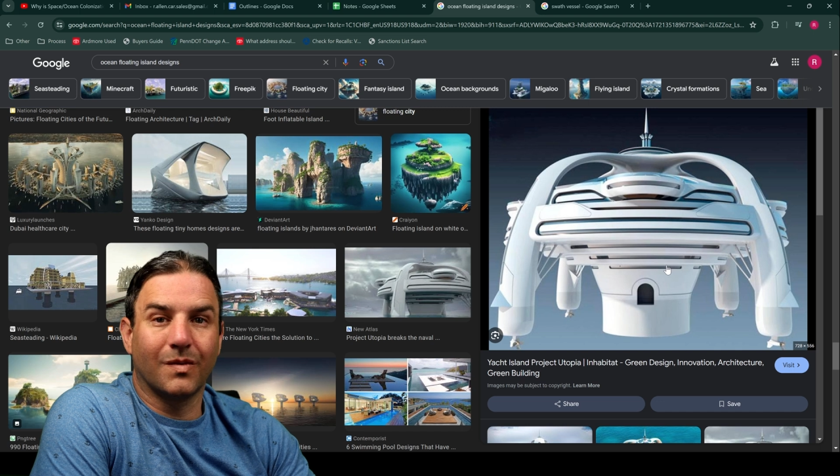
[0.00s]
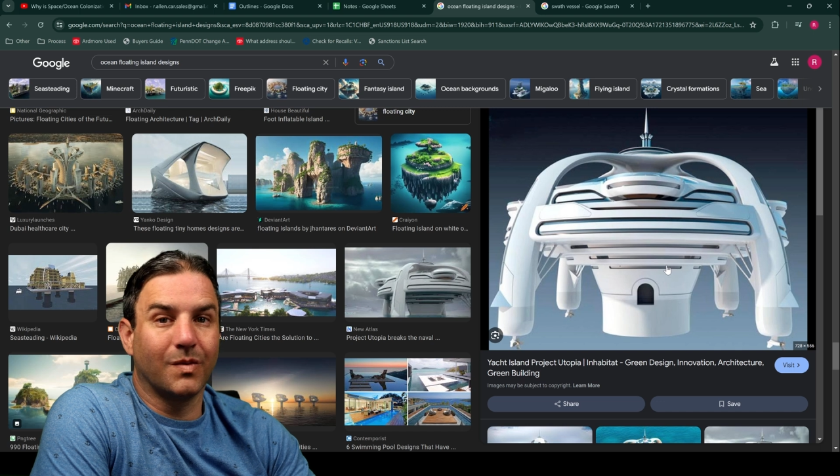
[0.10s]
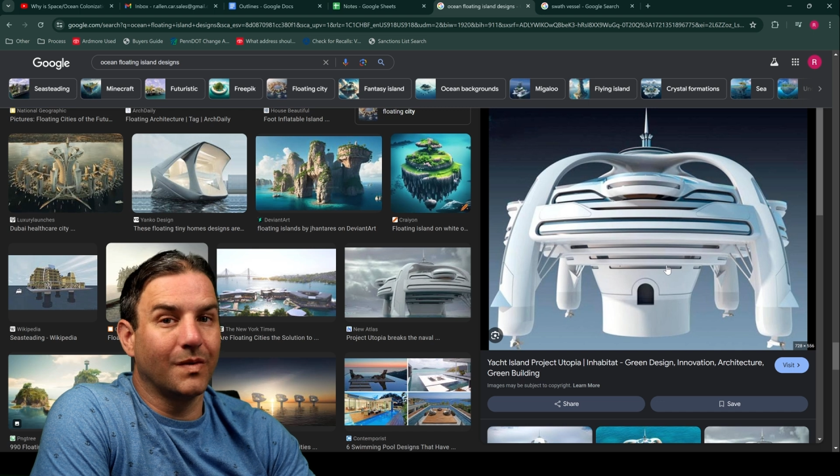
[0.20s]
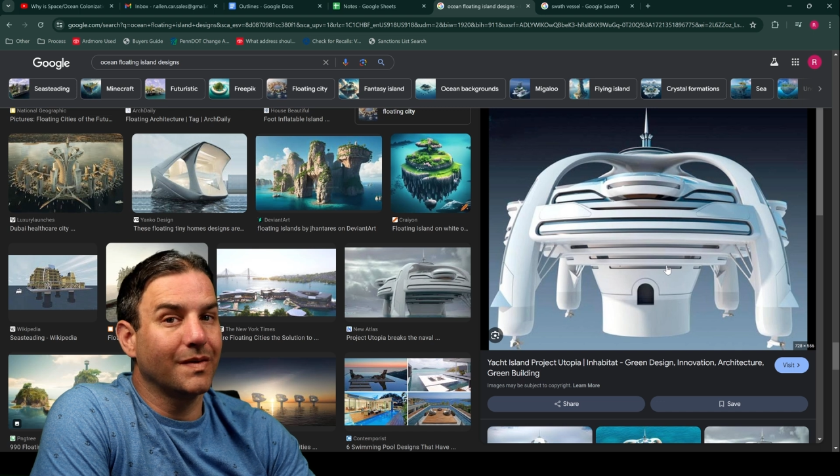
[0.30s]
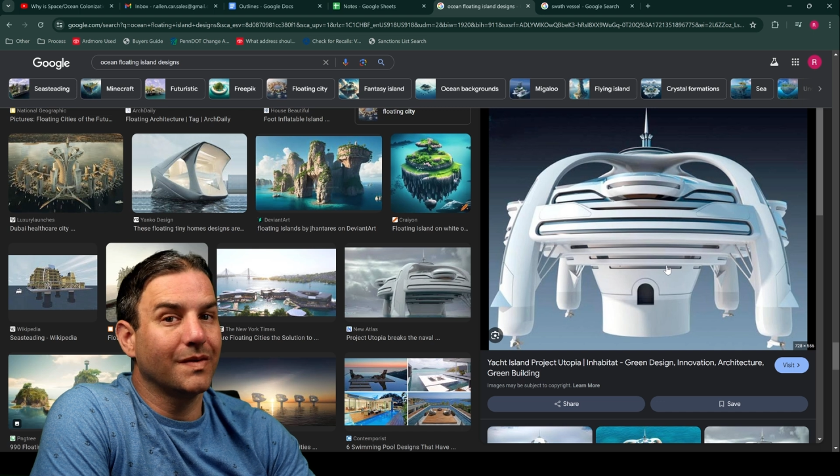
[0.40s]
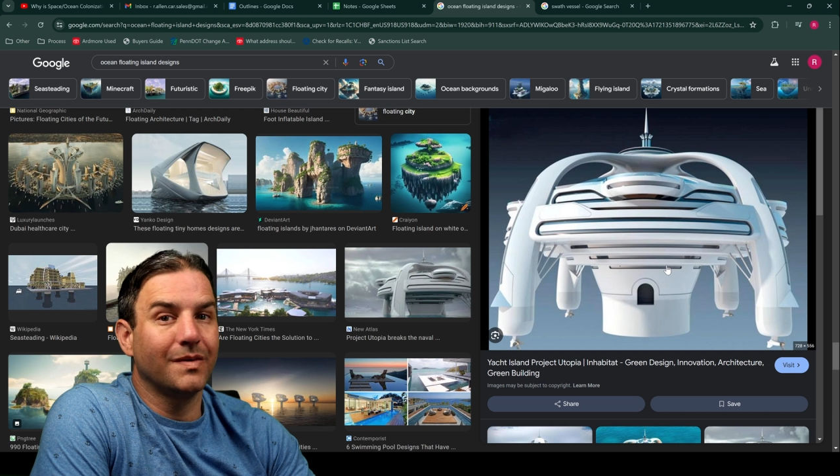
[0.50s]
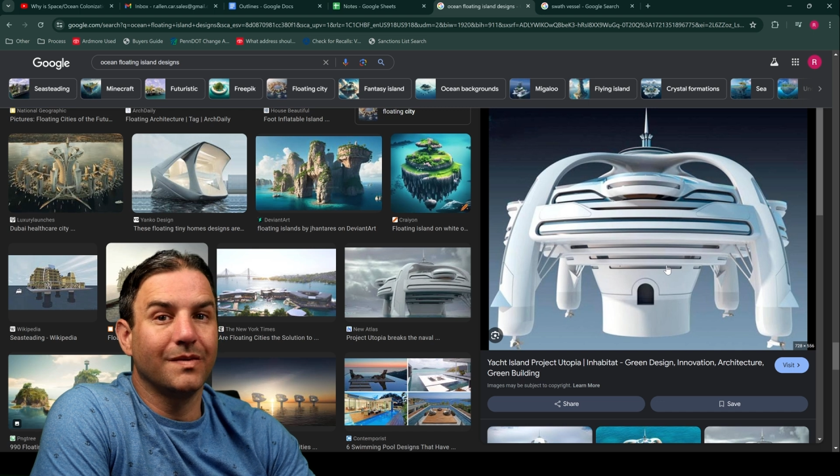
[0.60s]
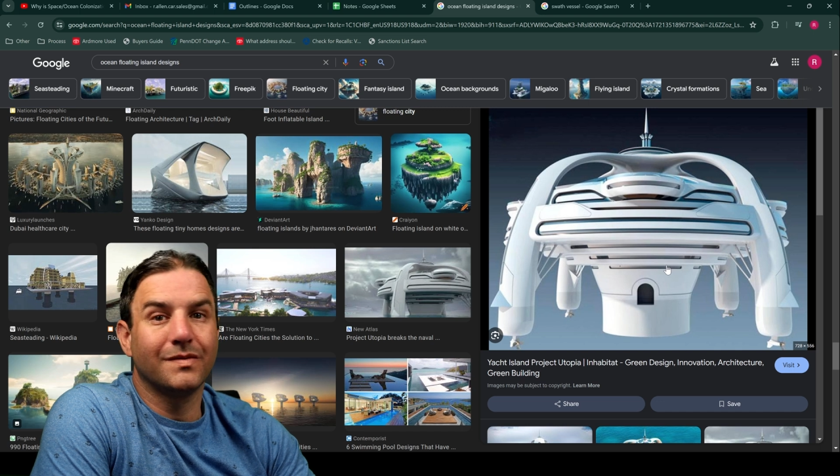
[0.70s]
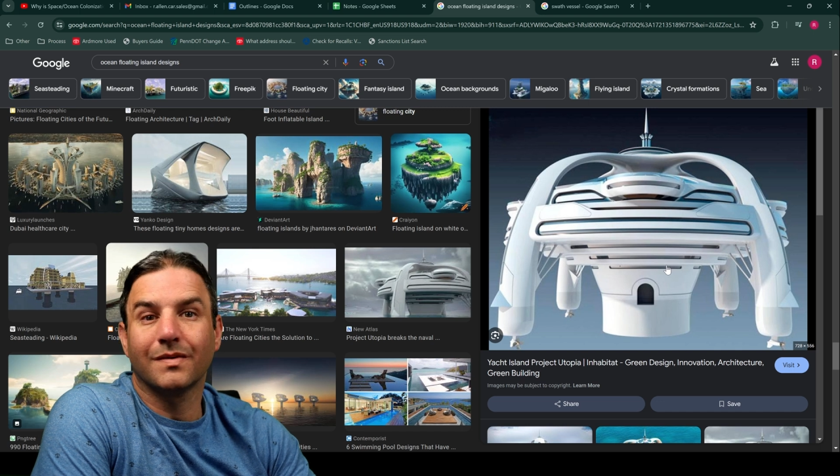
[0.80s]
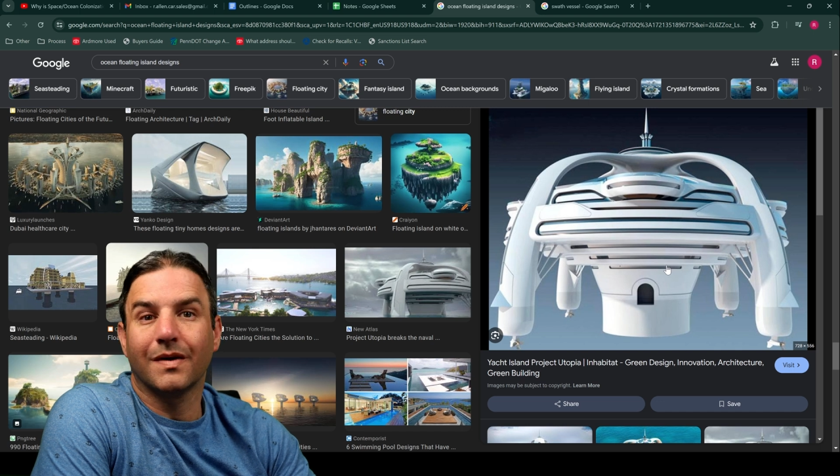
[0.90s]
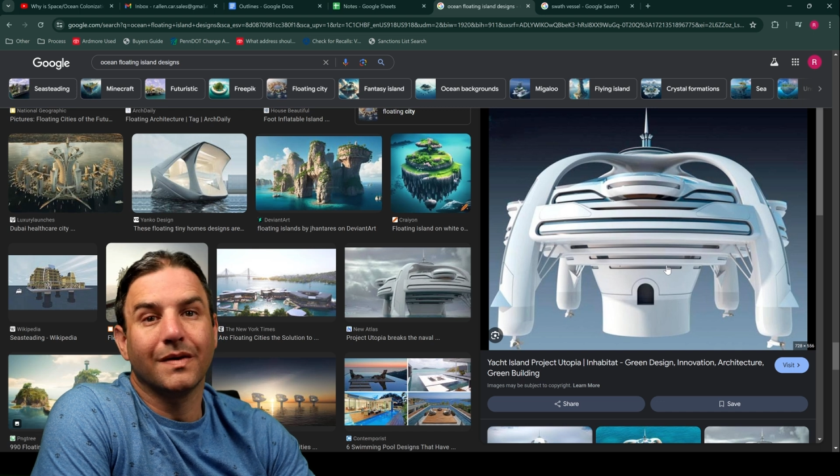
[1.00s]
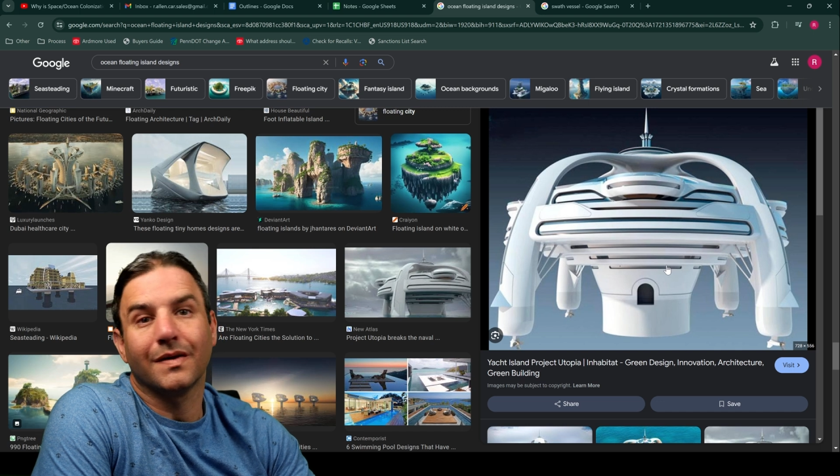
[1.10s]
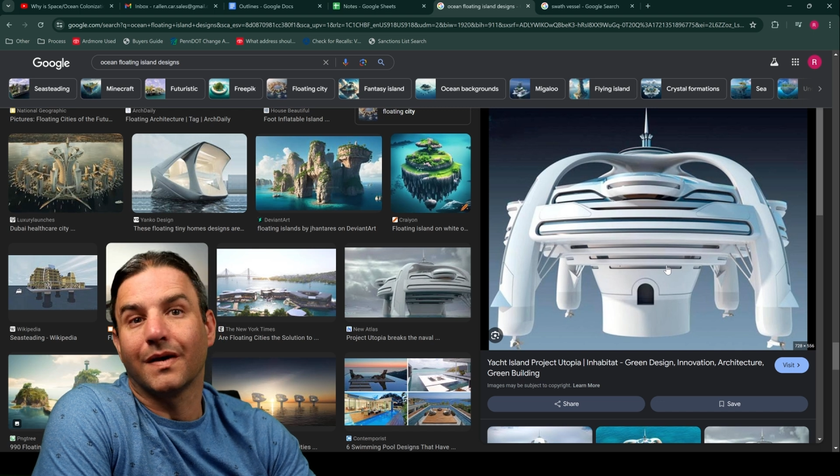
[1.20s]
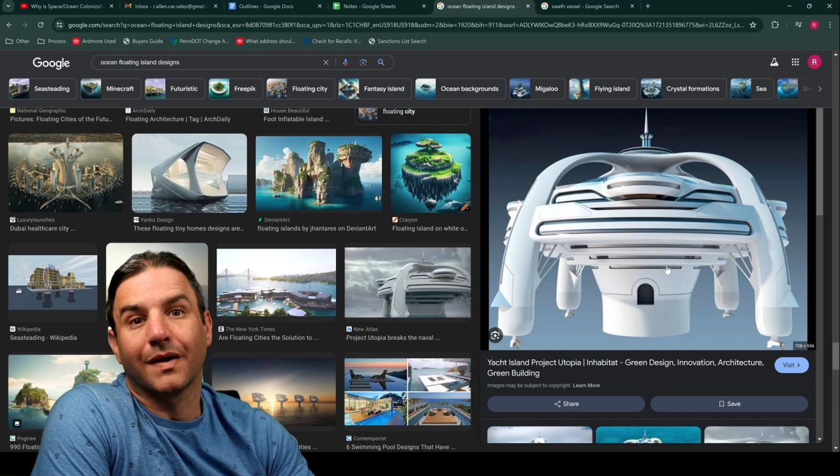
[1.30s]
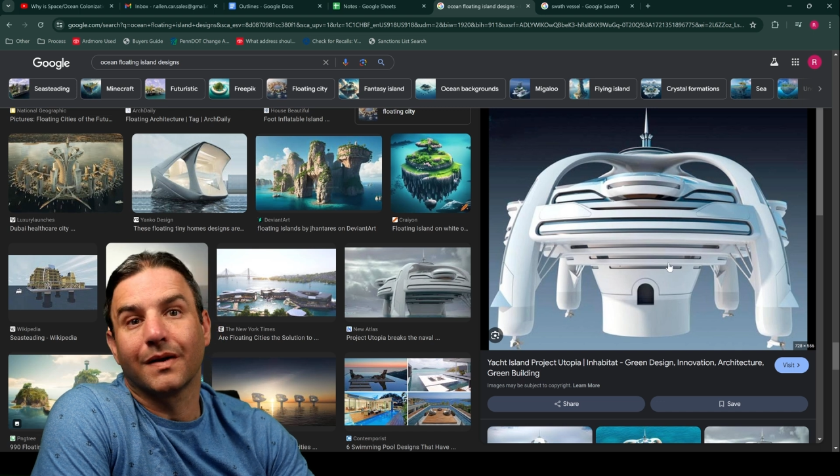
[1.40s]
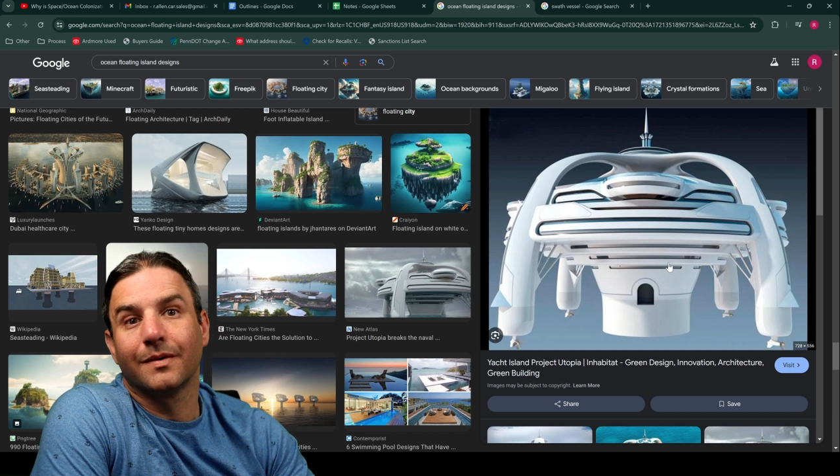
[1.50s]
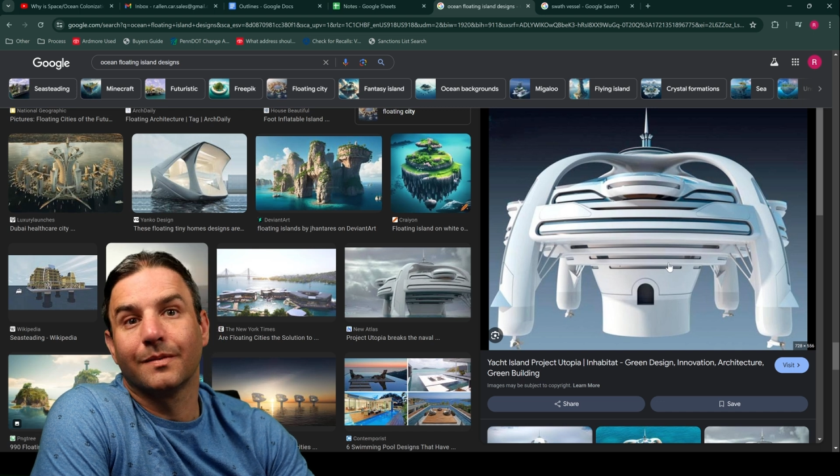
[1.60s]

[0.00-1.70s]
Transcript: quite a huge dry dock.